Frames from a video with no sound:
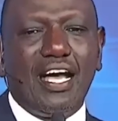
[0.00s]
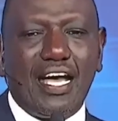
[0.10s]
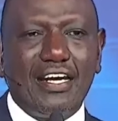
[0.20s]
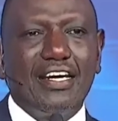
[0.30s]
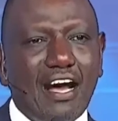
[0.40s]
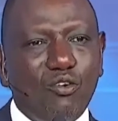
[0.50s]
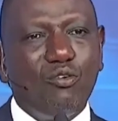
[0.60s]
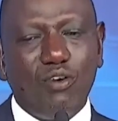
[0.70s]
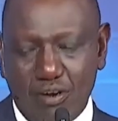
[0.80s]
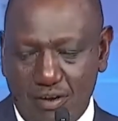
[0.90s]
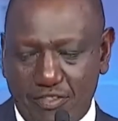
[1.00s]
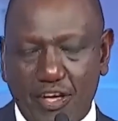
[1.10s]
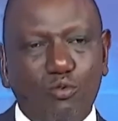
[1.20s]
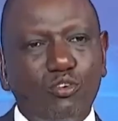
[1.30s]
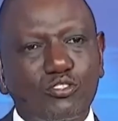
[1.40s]
And now
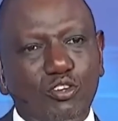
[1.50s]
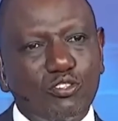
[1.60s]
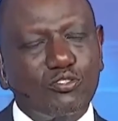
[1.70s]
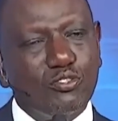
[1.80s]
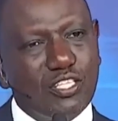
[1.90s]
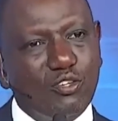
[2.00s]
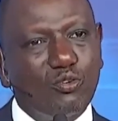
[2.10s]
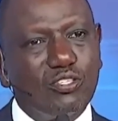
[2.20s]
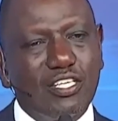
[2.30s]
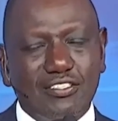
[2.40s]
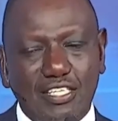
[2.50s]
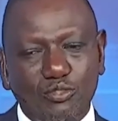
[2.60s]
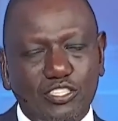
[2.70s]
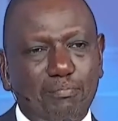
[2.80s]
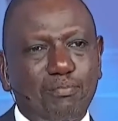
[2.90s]
there was also the road that
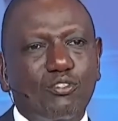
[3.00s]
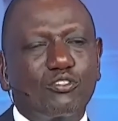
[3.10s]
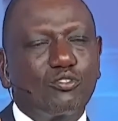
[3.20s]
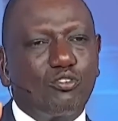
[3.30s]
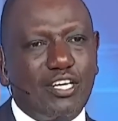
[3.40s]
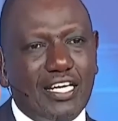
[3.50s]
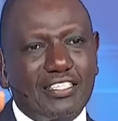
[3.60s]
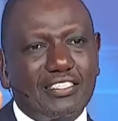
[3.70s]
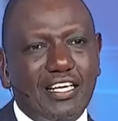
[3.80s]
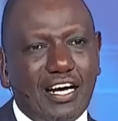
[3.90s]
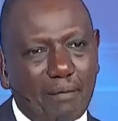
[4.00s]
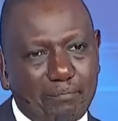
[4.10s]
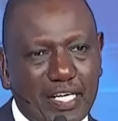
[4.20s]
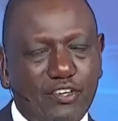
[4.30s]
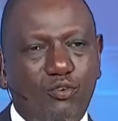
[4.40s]
was supposed to connect
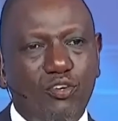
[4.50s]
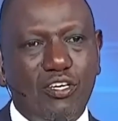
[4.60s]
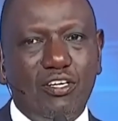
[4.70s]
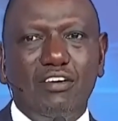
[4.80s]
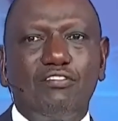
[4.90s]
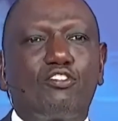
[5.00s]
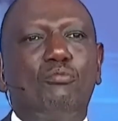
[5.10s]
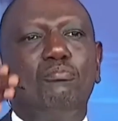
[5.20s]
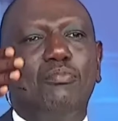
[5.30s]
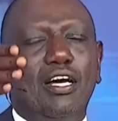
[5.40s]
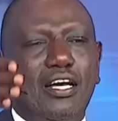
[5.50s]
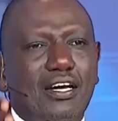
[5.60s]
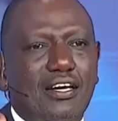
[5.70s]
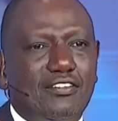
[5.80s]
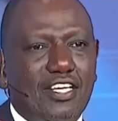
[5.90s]
Kapedo from
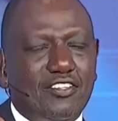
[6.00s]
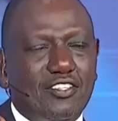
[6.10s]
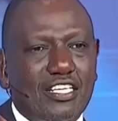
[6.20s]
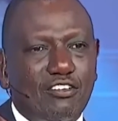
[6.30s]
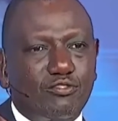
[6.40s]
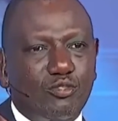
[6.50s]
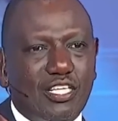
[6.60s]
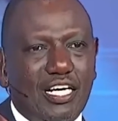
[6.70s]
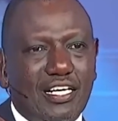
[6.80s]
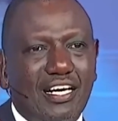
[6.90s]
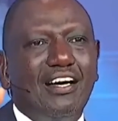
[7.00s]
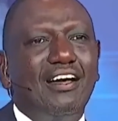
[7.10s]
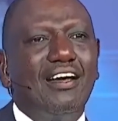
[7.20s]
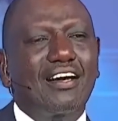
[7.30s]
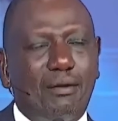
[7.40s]
uh, the other side of Turkana
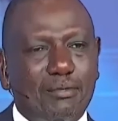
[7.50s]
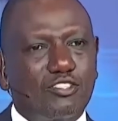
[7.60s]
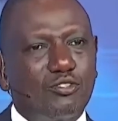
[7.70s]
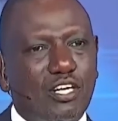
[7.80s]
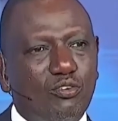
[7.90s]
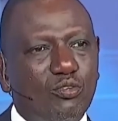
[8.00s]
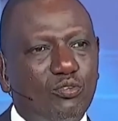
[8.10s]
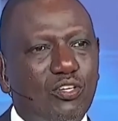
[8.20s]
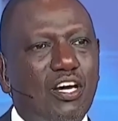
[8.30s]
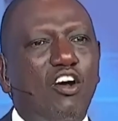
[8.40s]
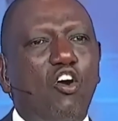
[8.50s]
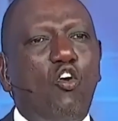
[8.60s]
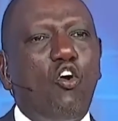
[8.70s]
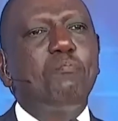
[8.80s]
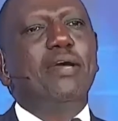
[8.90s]
coming to Nakuru.
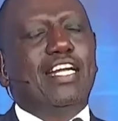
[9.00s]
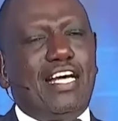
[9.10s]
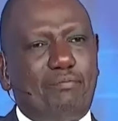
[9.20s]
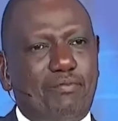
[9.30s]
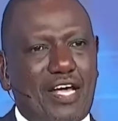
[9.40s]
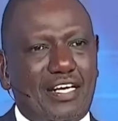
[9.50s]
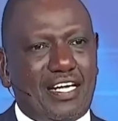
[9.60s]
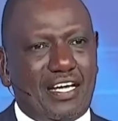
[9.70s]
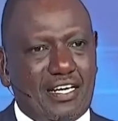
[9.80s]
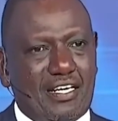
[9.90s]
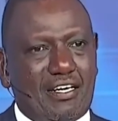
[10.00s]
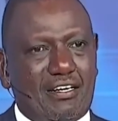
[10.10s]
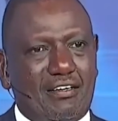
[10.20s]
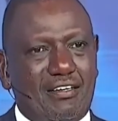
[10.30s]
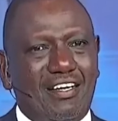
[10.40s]
Opening up that area
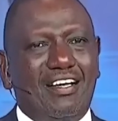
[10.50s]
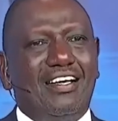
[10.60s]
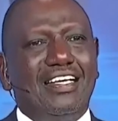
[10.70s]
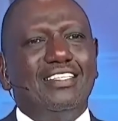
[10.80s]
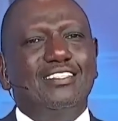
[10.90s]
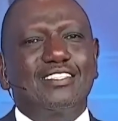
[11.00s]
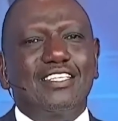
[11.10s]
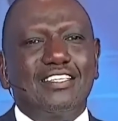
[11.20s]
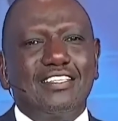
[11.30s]
is